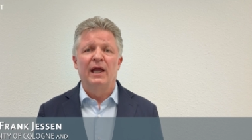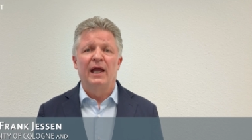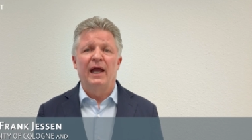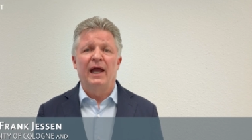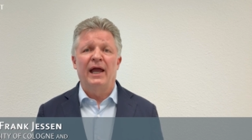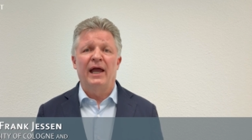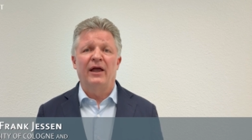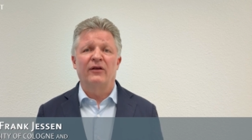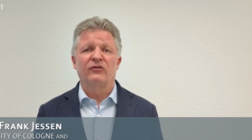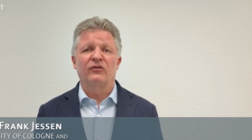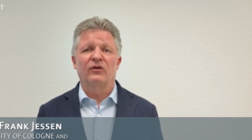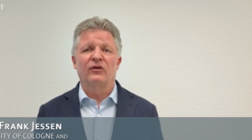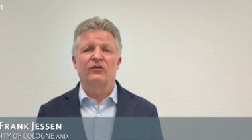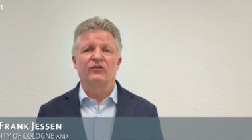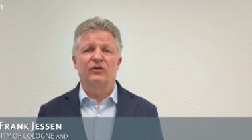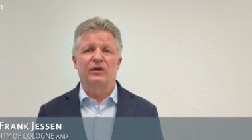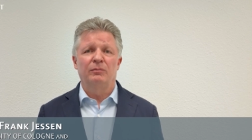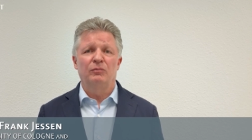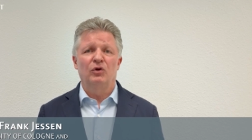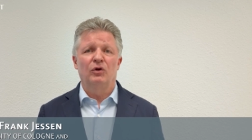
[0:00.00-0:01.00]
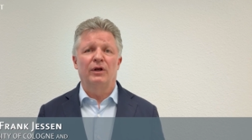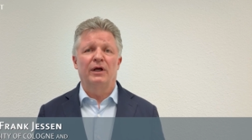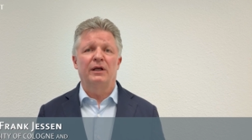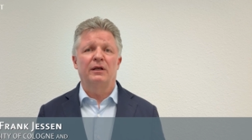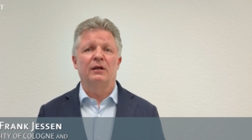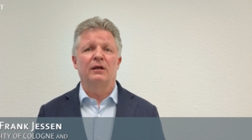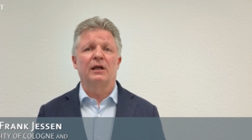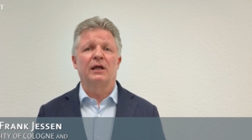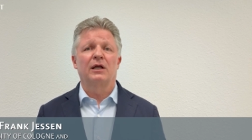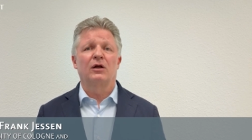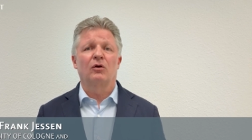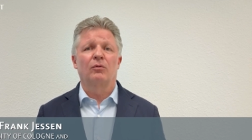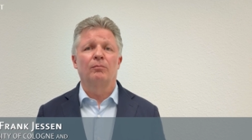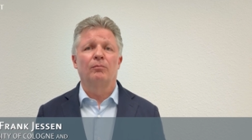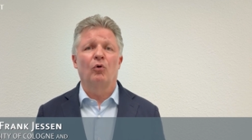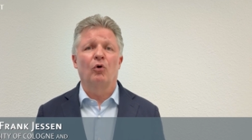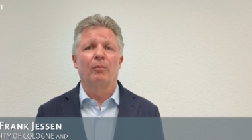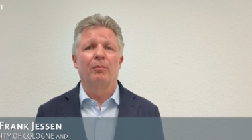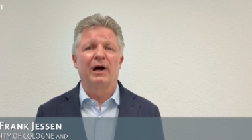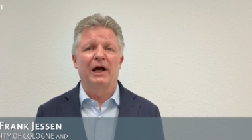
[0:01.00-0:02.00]
has uh, stimulated a
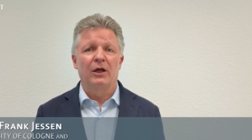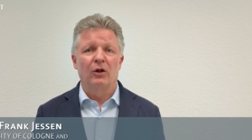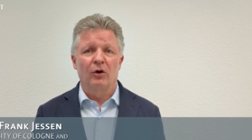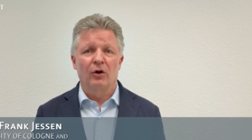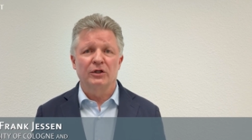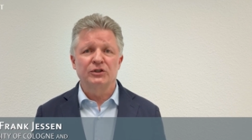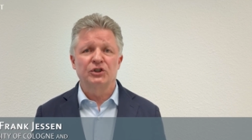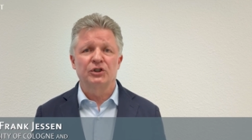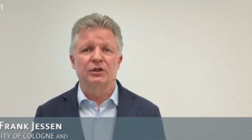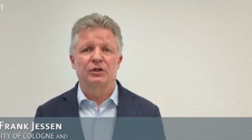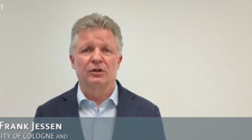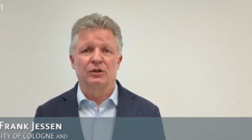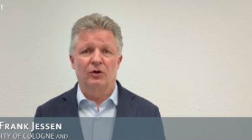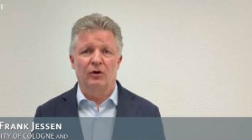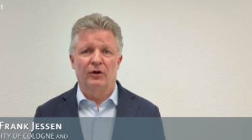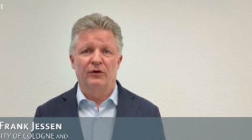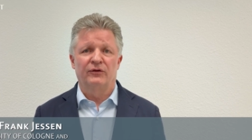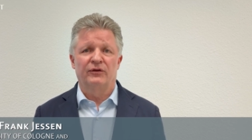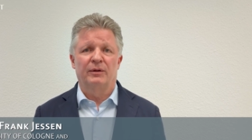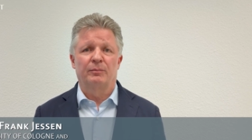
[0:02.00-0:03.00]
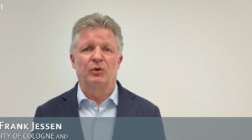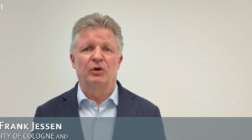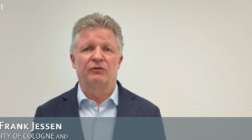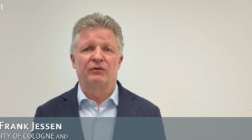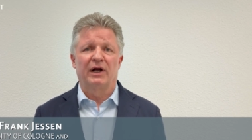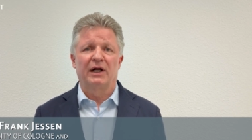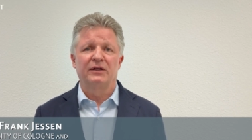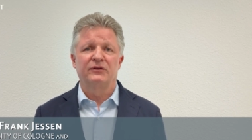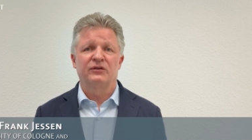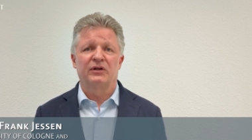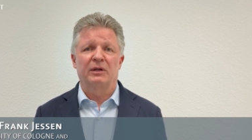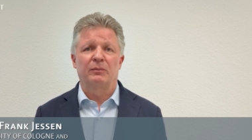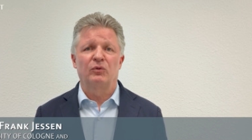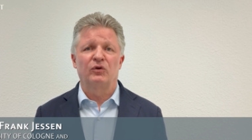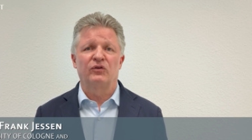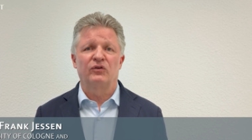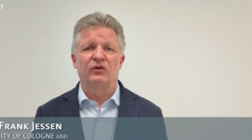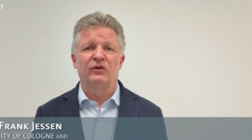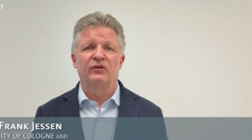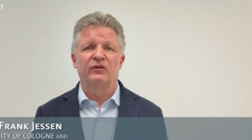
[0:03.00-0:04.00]
more biological concept of
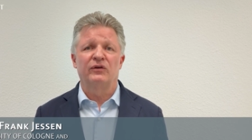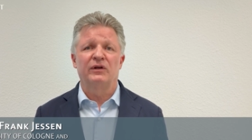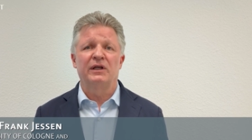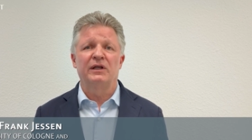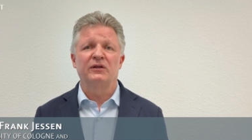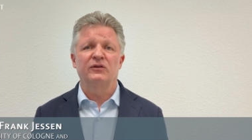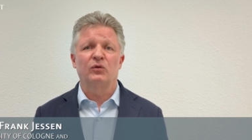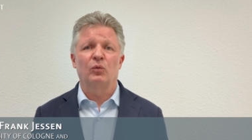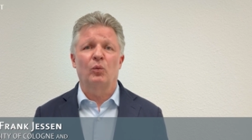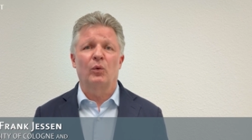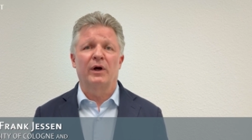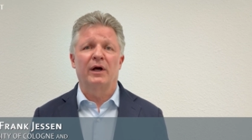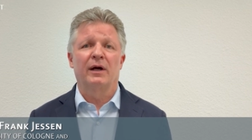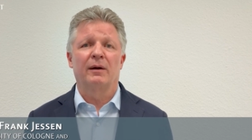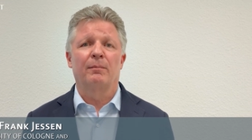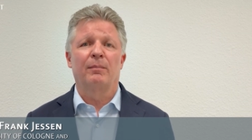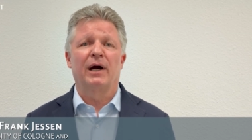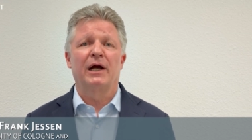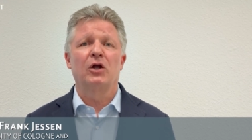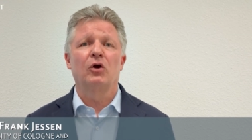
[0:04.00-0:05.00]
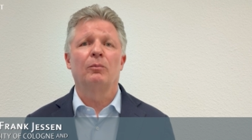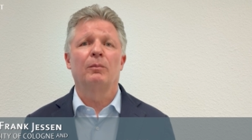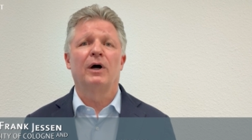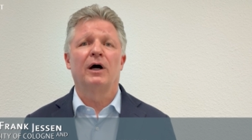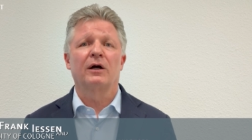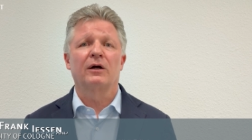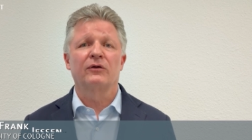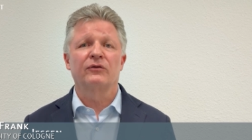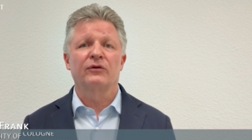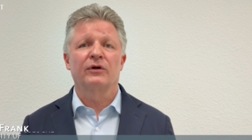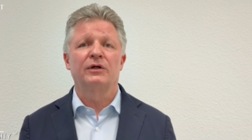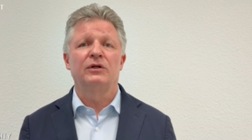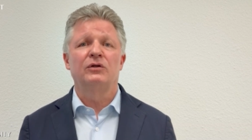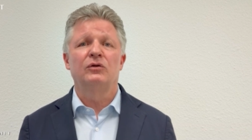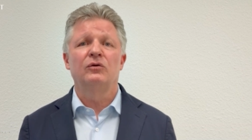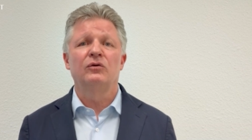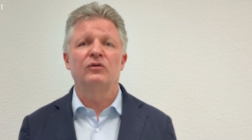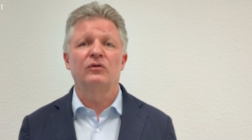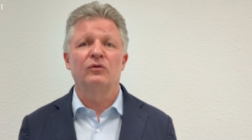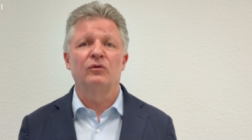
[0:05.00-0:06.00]
Alzheimer's disease, where biomarkers are
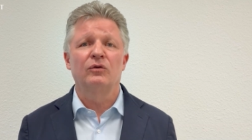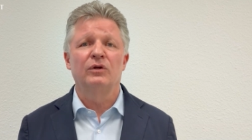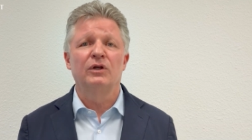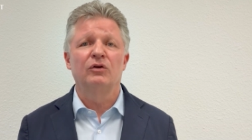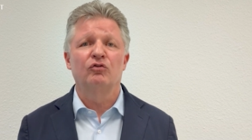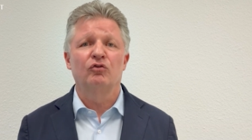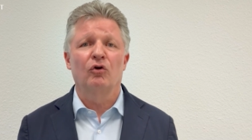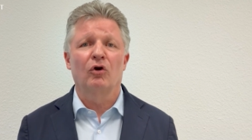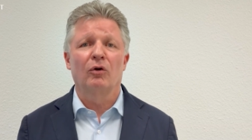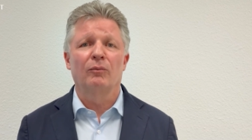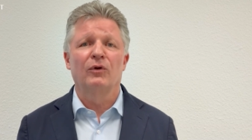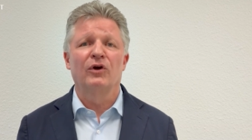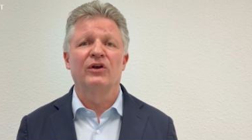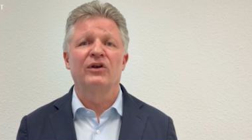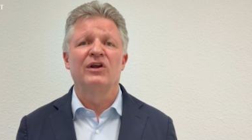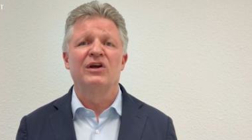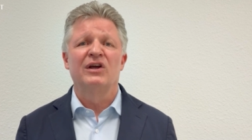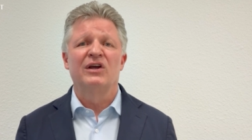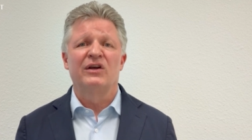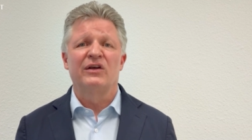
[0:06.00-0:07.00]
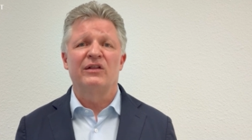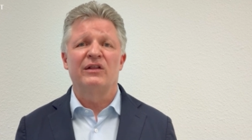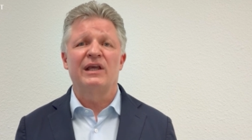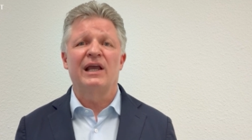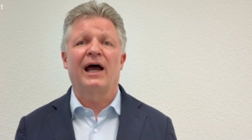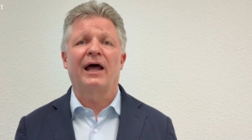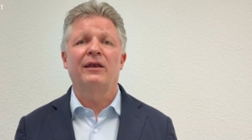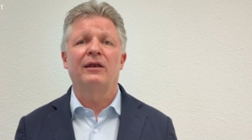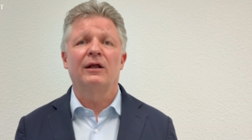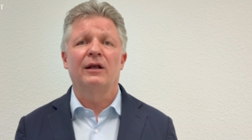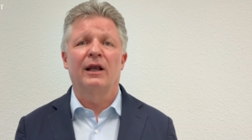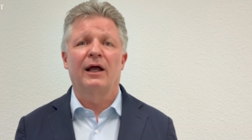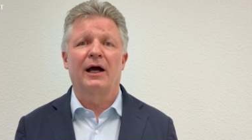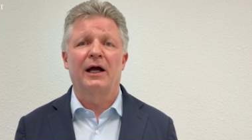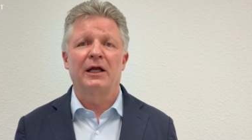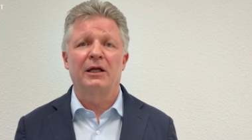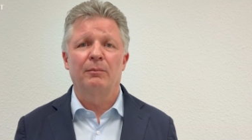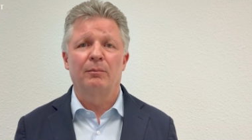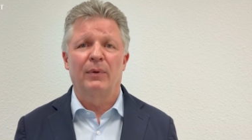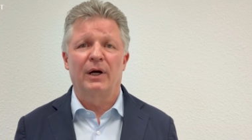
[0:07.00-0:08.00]
used to determine the
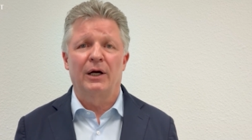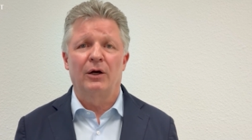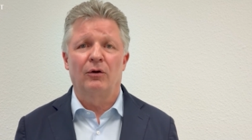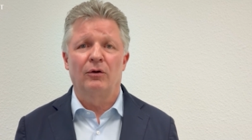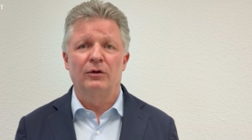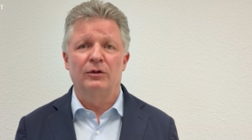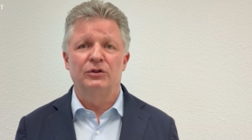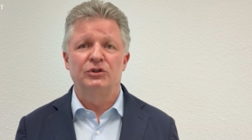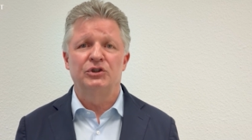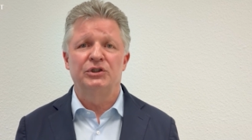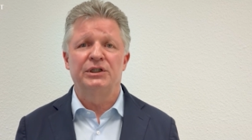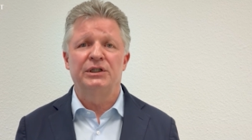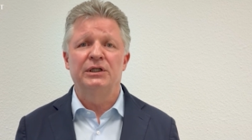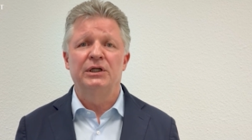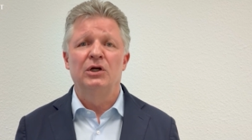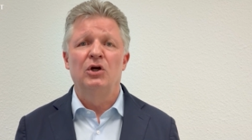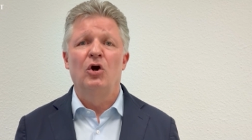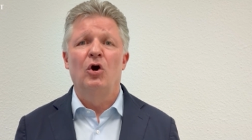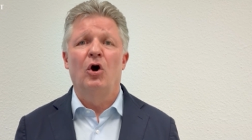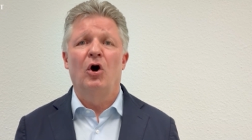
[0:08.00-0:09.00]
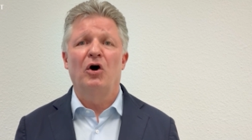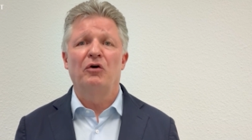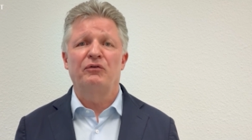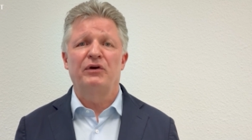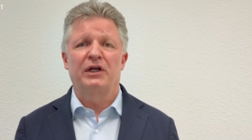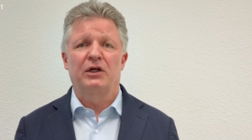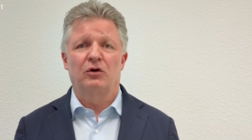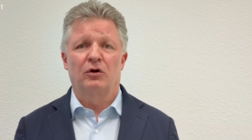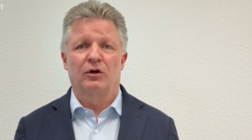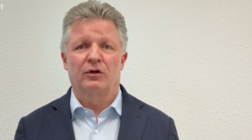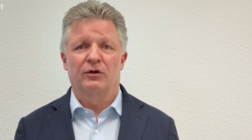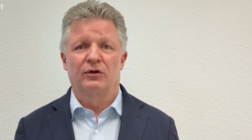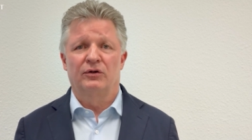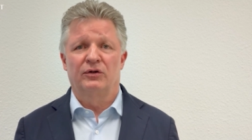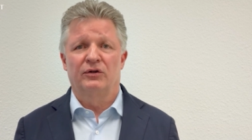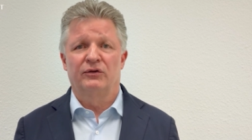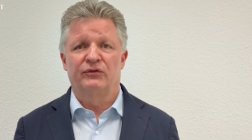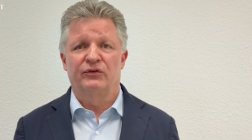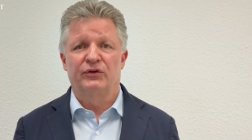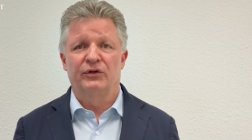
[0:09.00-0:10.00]
underlying biology of a
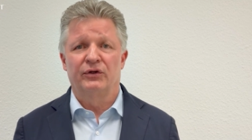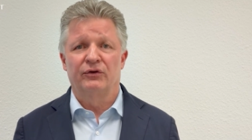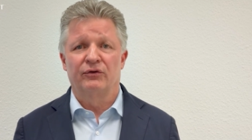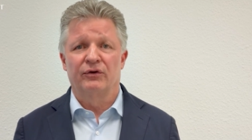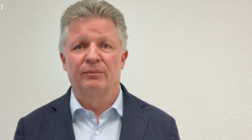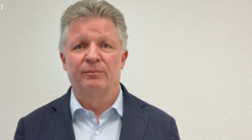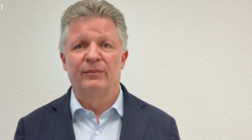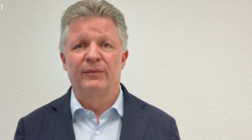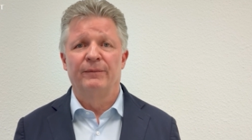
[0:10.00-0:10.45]
cognitive syndrome.